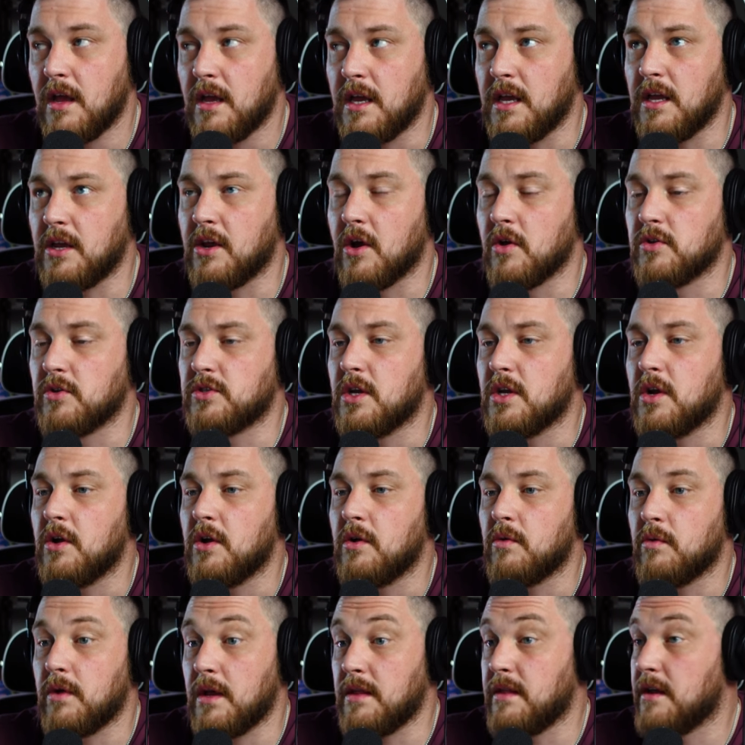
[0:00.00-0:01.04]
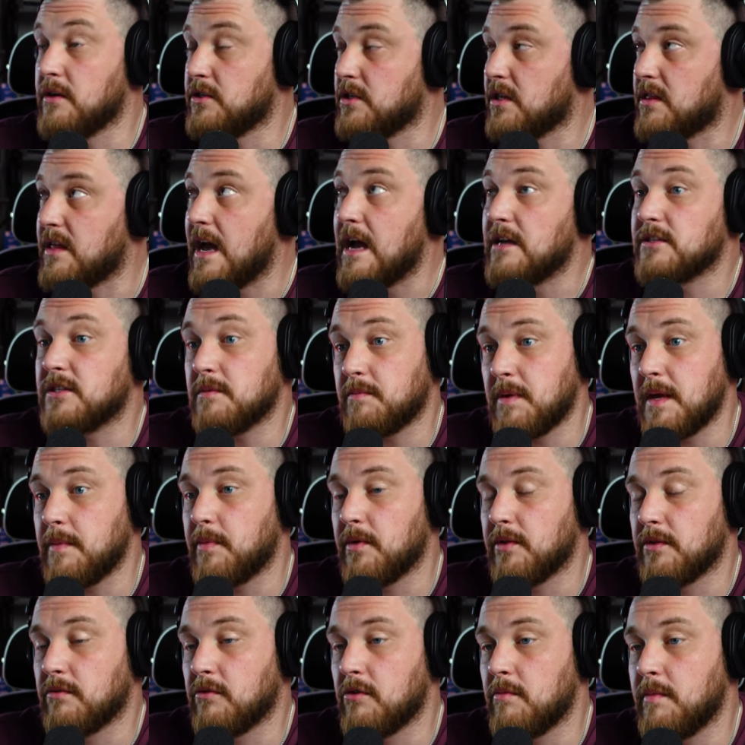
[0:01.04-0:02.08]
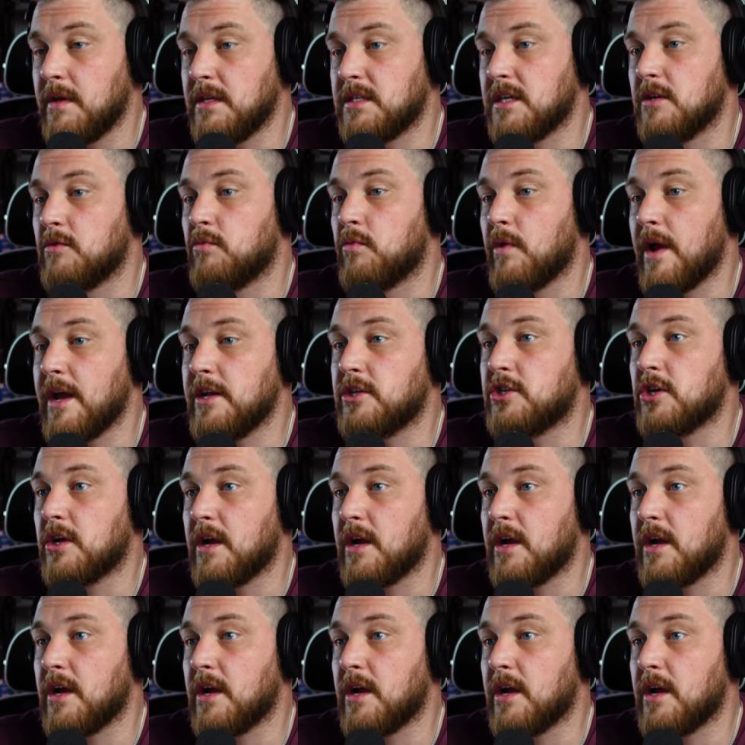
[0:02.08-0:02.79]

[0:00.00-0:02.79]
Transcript: He goes, and there's a thousand people in the room. He said, raise